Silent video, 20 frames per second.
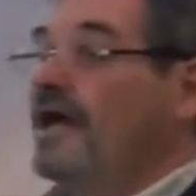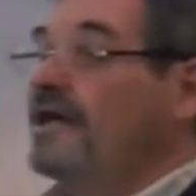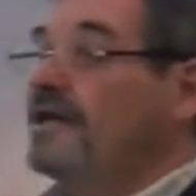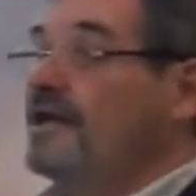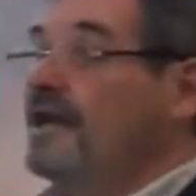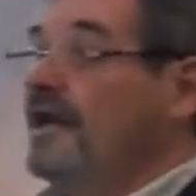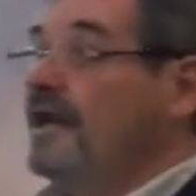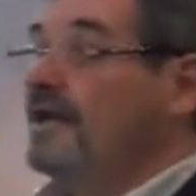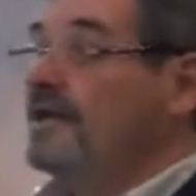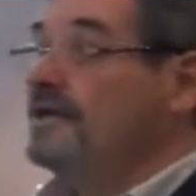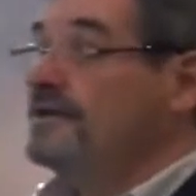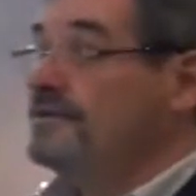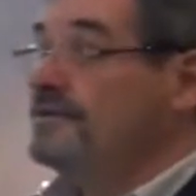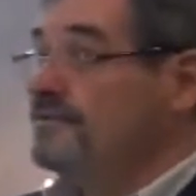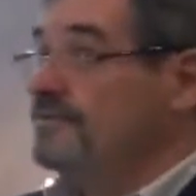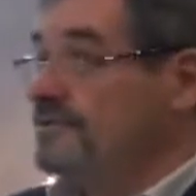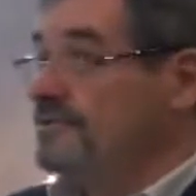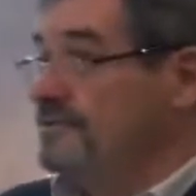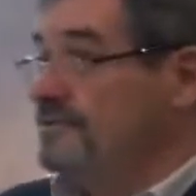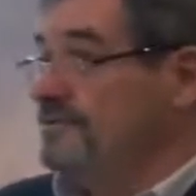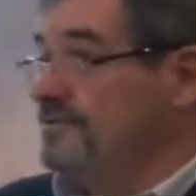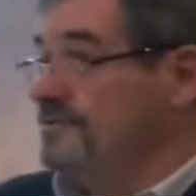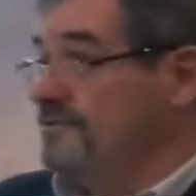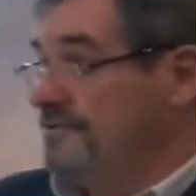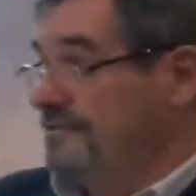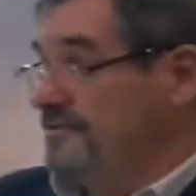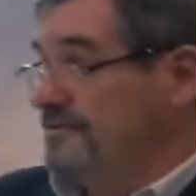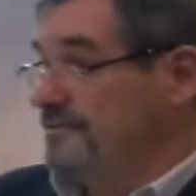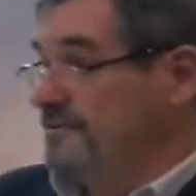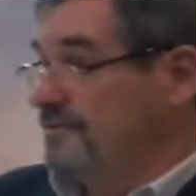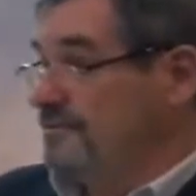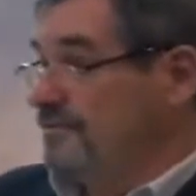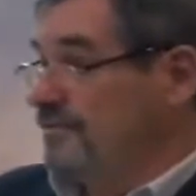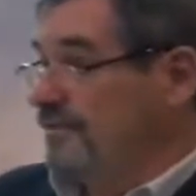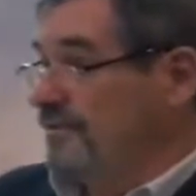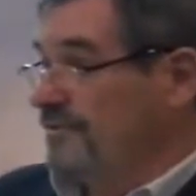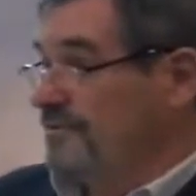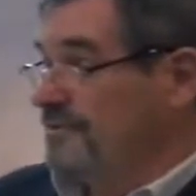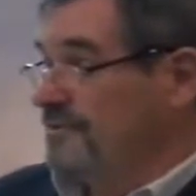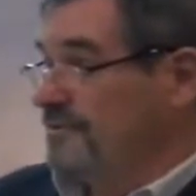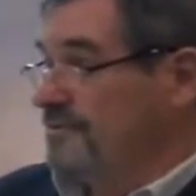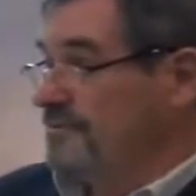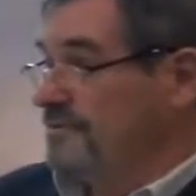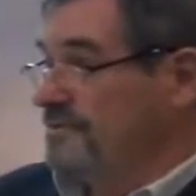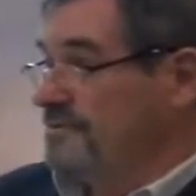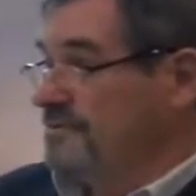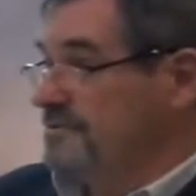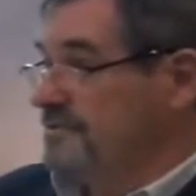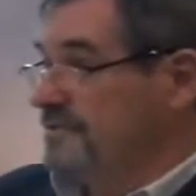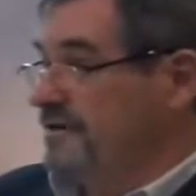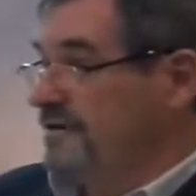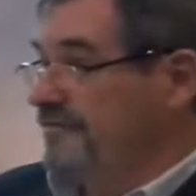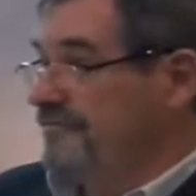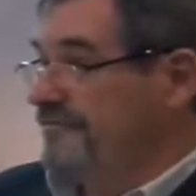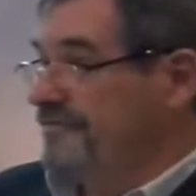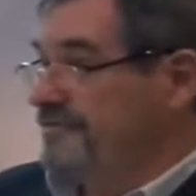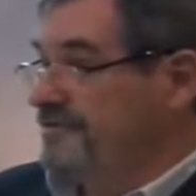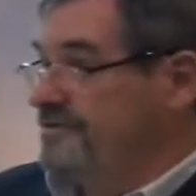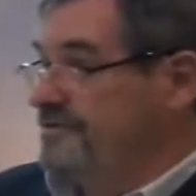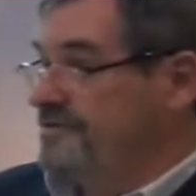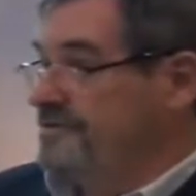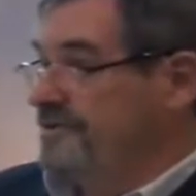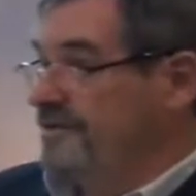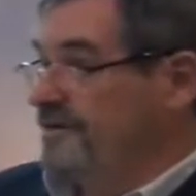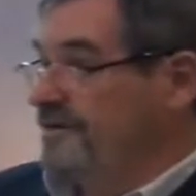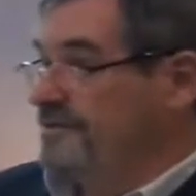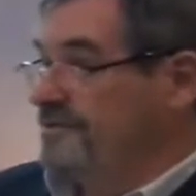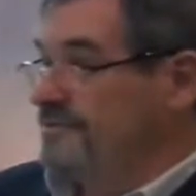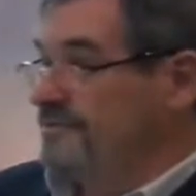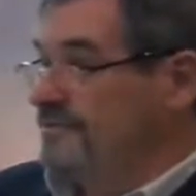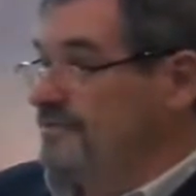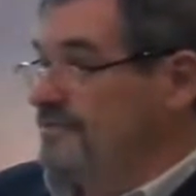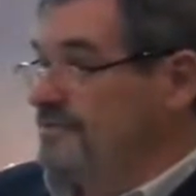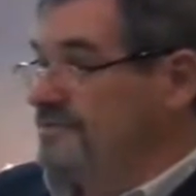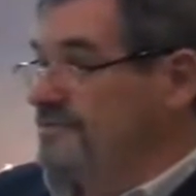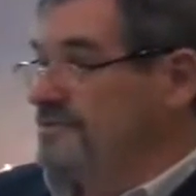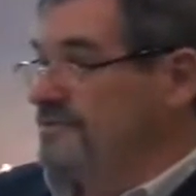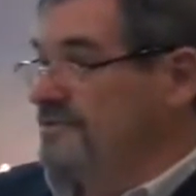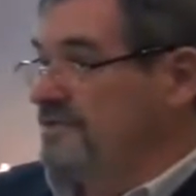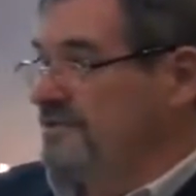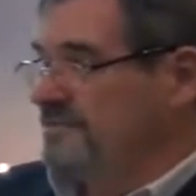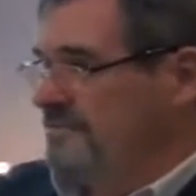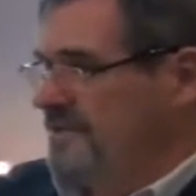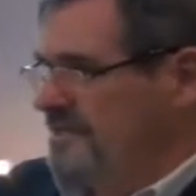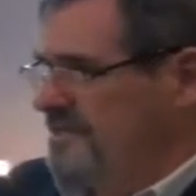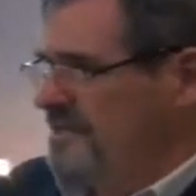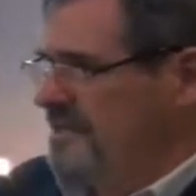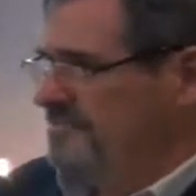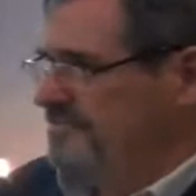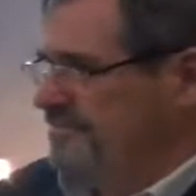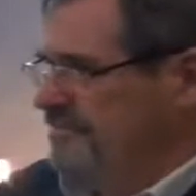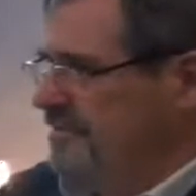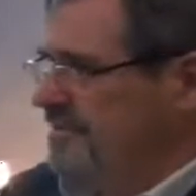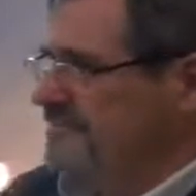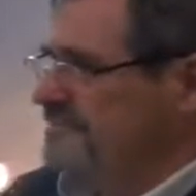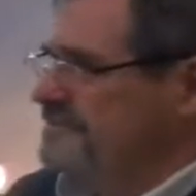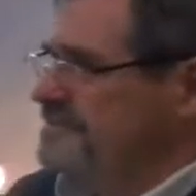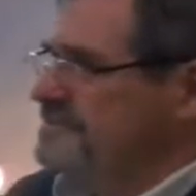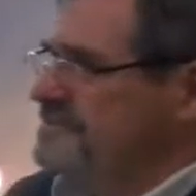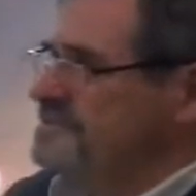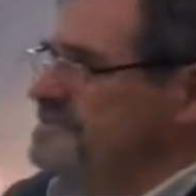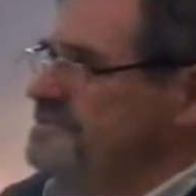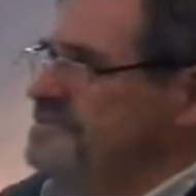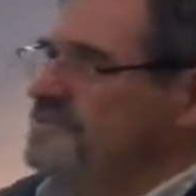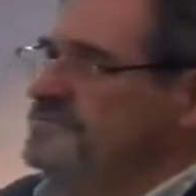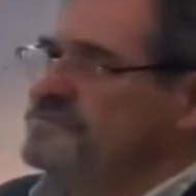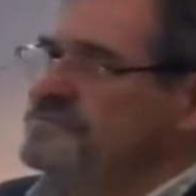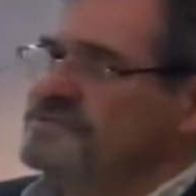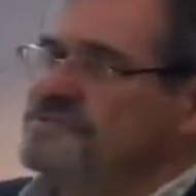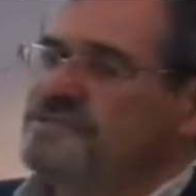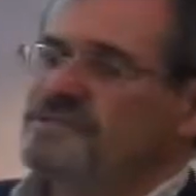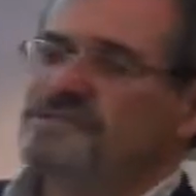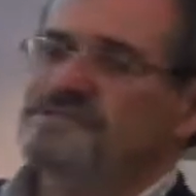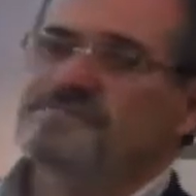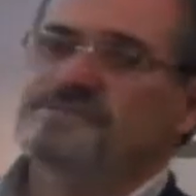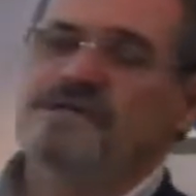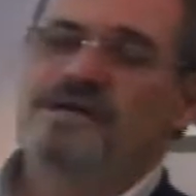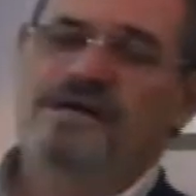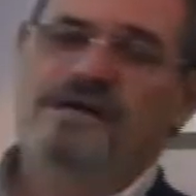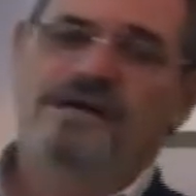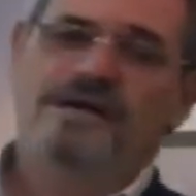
and end with nuclear war that would engulf the entire world. And he made that prophecy several times.